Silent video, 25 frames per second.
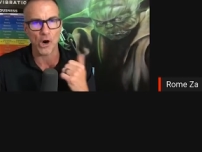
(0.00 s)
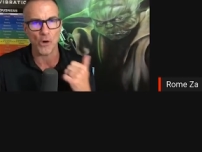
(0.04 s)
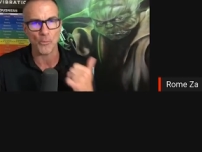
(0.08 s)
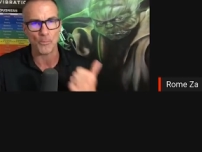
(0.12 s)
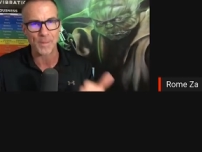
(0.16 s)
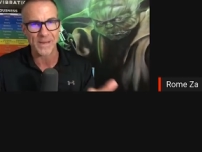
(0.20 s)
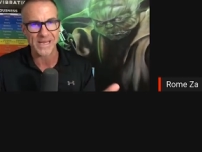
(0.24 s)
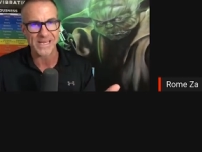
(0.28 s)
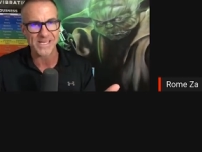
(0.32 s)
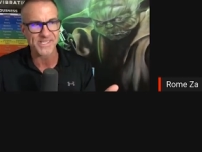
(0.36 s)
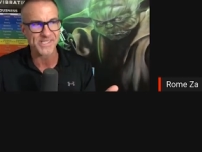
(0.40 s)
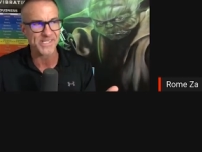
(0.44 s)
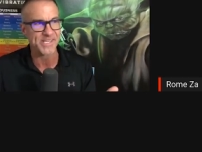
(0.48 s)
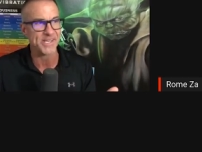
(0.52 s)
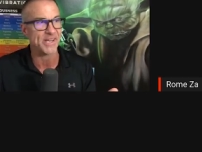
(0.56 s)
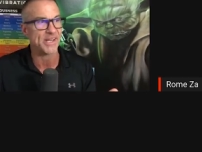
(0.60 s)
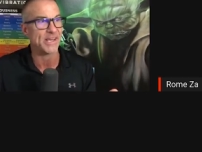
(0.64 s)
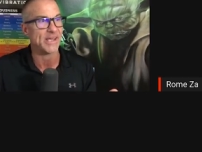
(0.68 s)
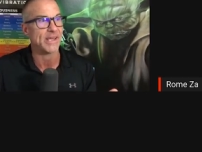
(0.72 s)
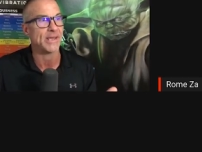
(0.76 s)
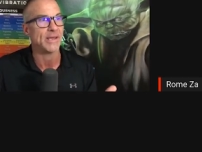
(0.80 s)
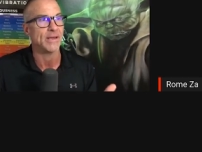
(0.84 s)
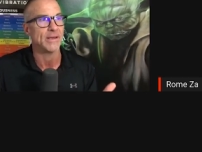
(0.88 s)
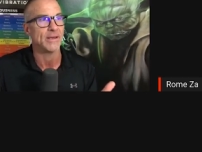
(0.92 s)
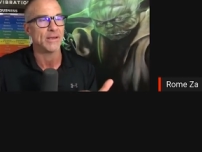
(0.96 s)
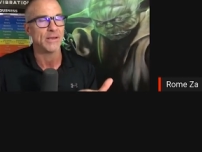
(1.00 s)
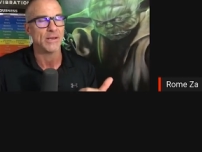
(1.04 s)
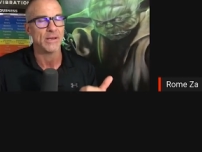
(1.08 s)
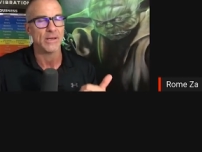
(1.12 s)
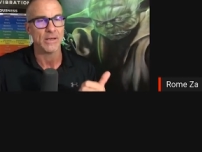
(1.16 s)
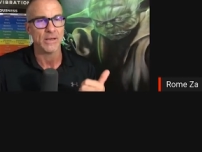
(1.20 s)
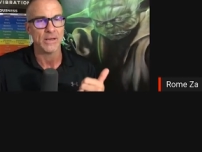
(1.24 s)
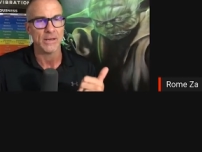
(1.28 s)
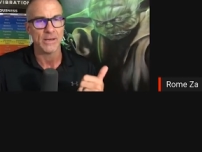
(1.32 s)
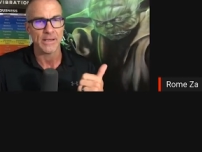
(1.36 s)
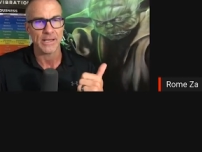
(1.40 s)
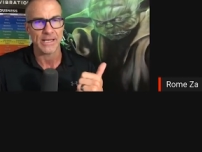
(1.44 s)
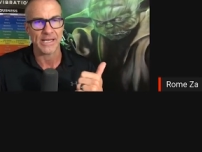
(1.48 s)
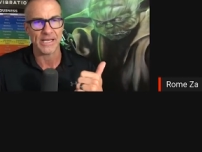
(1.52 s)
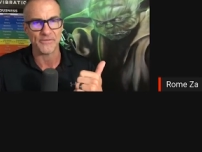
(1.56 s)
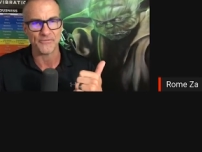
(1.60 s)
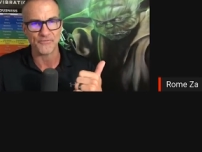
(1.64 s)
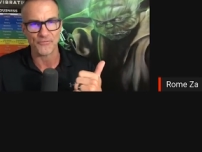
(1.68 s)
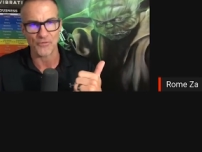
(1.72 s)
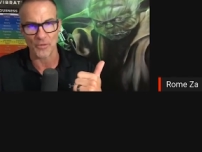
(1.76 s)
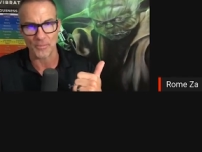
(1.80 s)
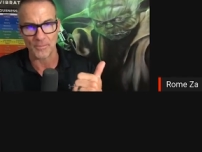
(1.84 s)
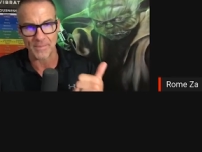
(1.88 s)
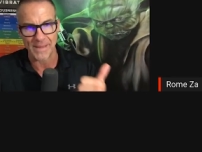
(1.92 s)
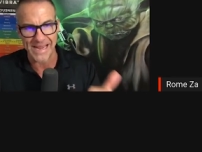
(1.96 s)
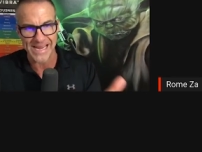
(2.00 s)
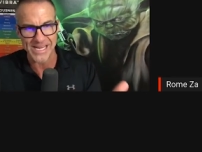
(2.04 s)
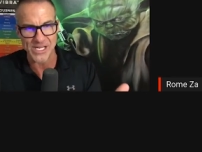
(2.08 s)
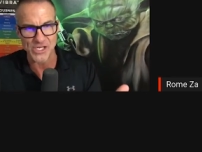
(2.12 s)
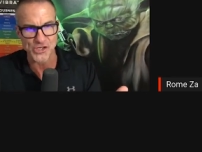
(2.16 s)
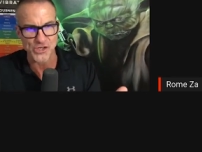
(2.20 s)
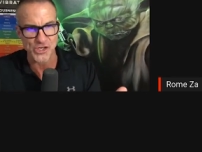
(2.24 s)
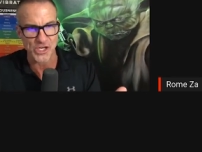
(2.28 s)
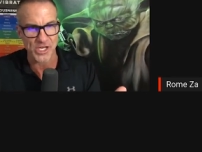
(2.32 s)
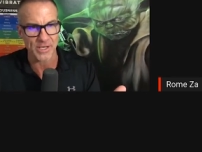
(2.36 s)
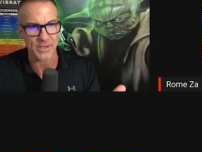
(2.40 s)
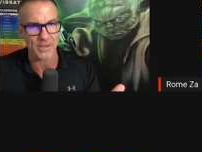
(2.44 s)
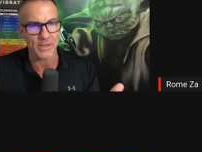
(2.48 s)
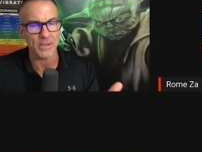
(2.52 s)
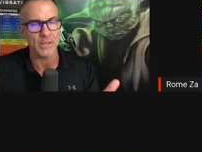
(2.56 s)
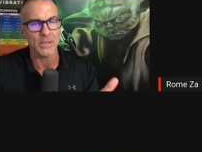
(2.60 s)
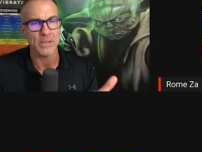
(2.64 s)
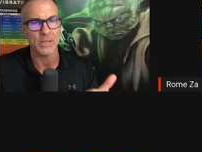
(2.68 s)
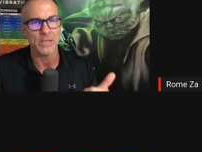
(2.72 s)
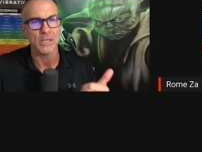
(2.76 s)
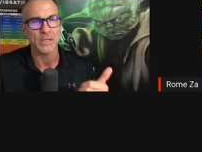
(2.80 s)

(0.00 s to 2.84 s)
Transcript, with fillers: obesity, inflammation,